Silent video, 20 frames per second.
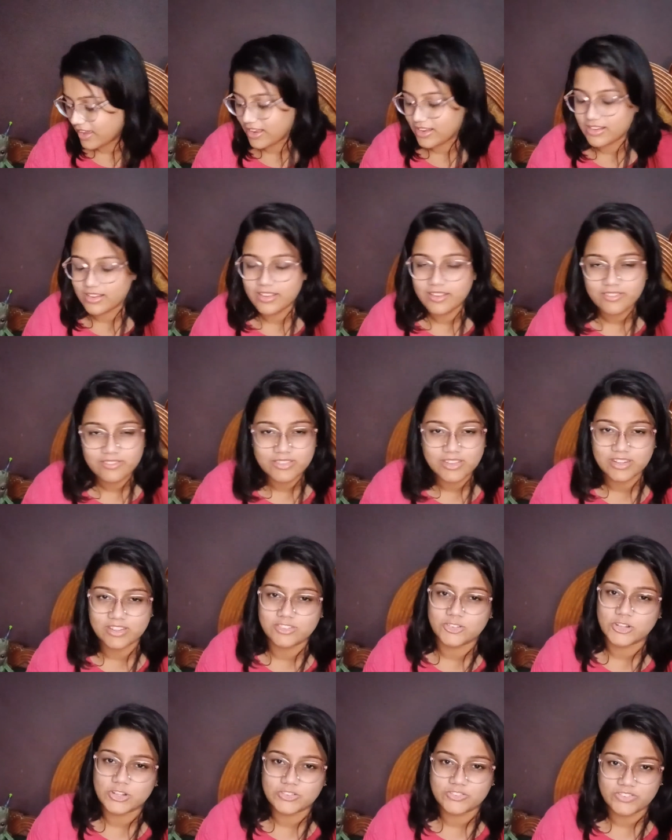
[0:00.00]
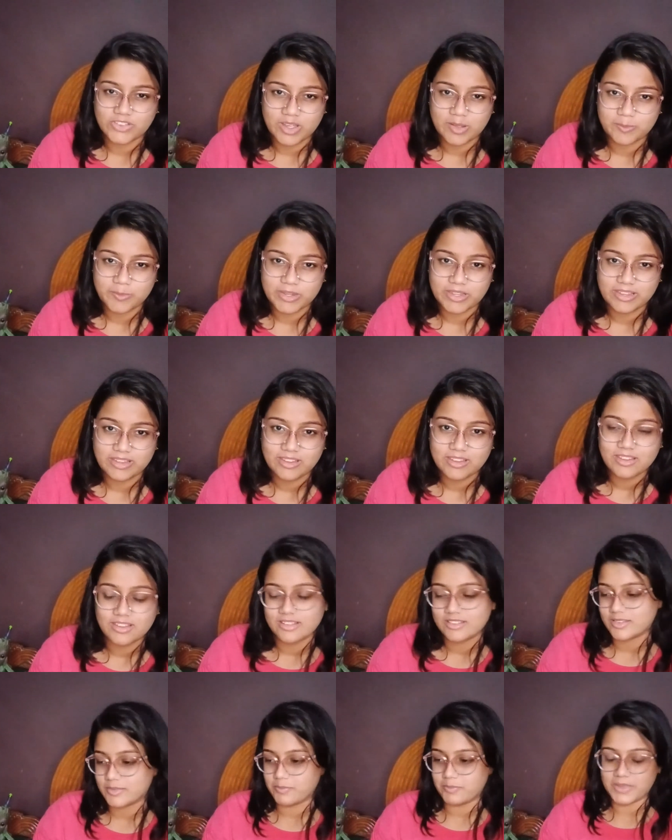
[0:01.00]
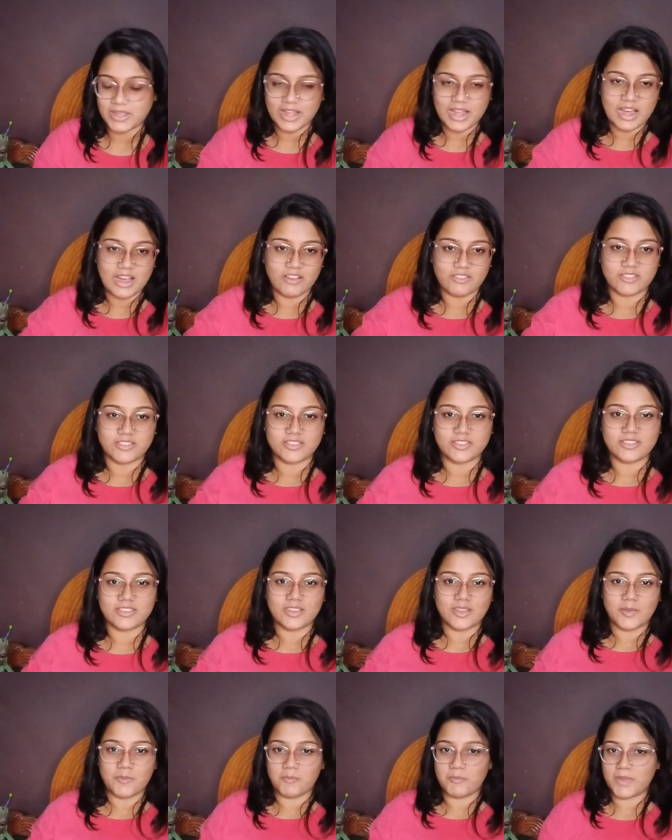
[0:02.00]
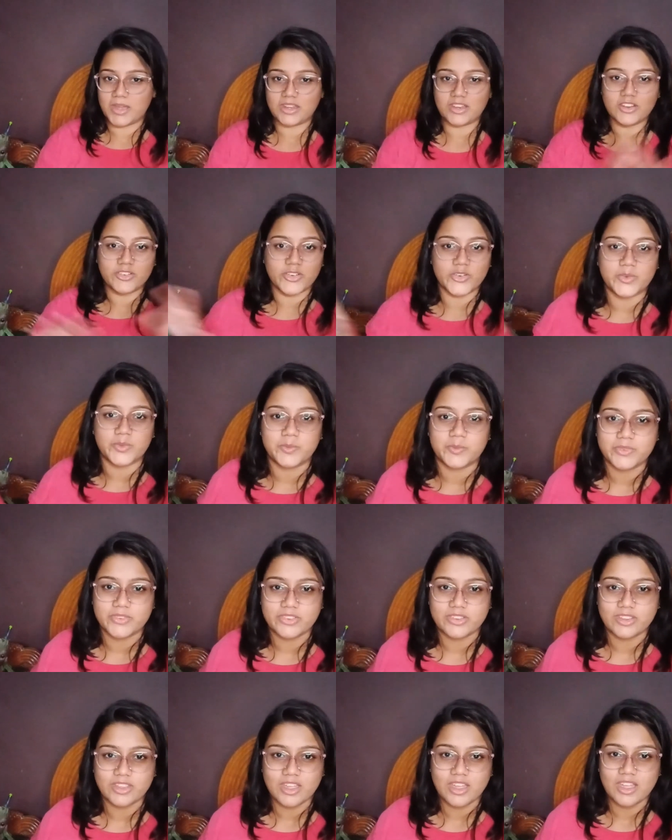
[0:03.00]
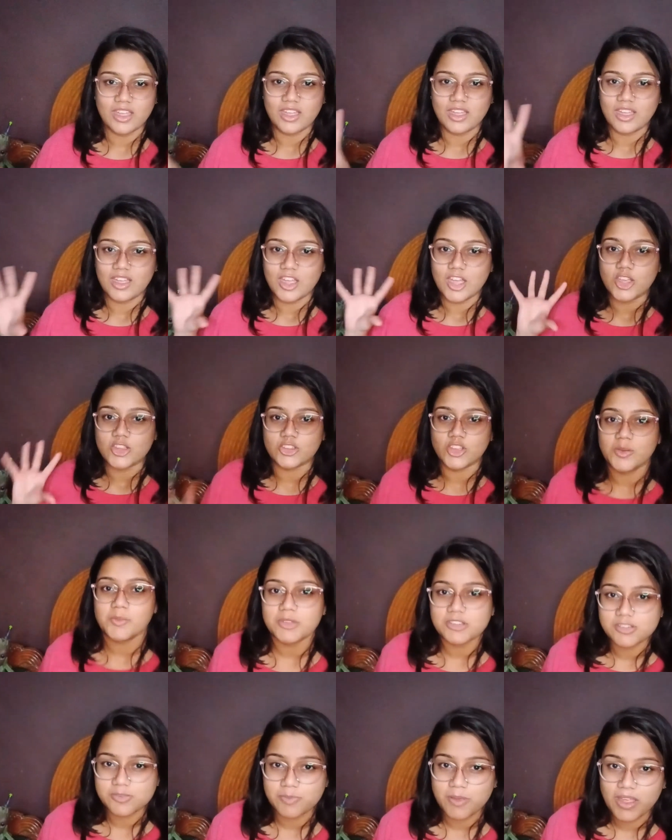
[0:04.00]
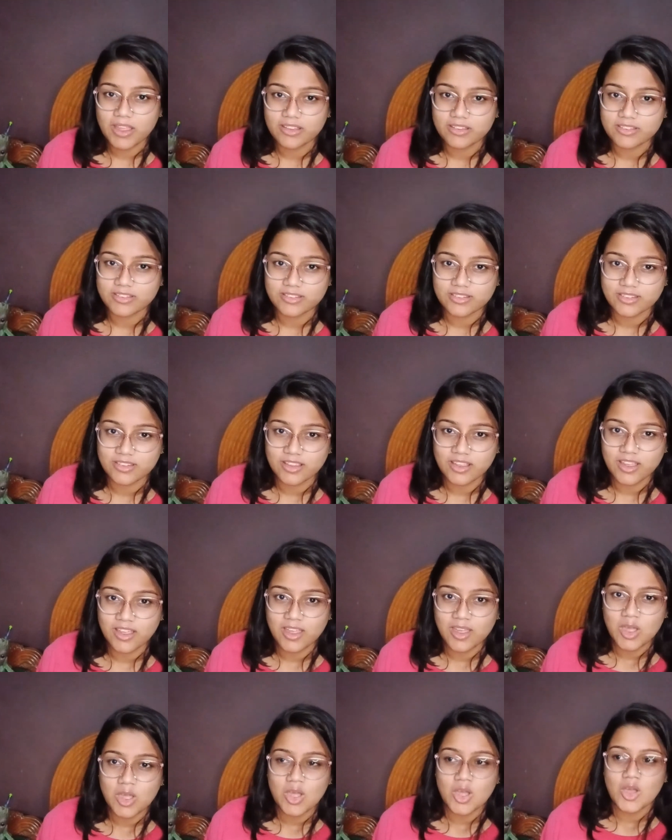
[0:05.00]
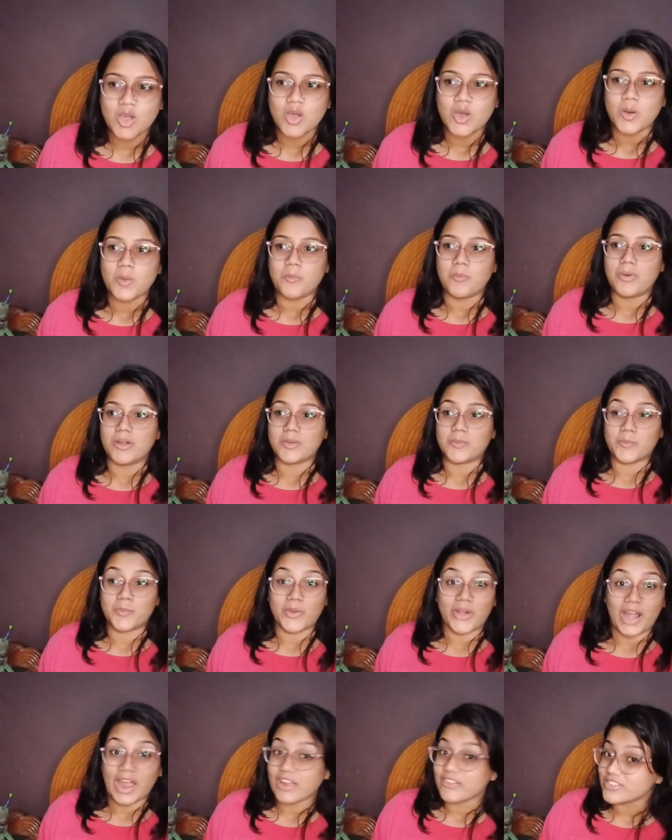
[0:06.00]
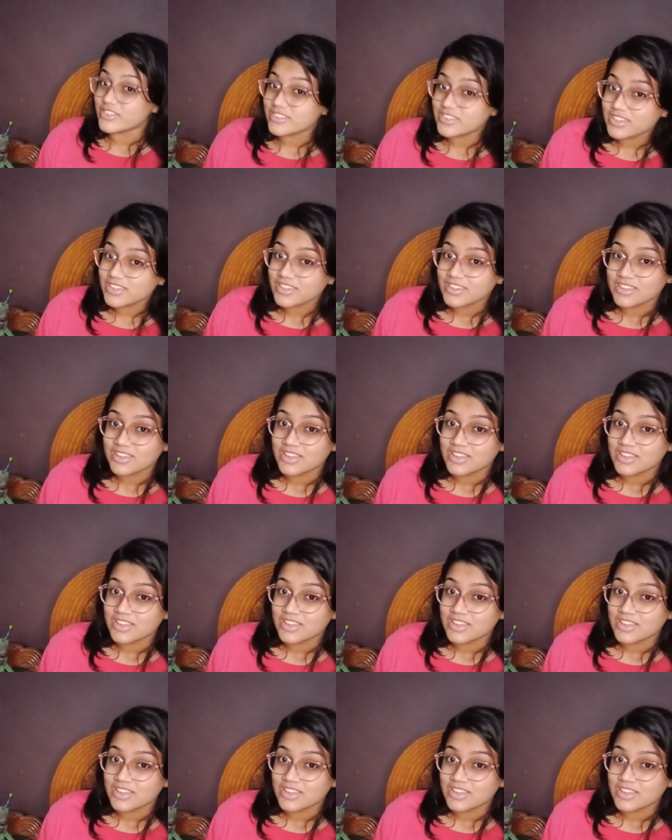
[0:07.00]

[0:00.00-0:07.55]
I live in a joint family, big house, many rooms, so much space, but privacy?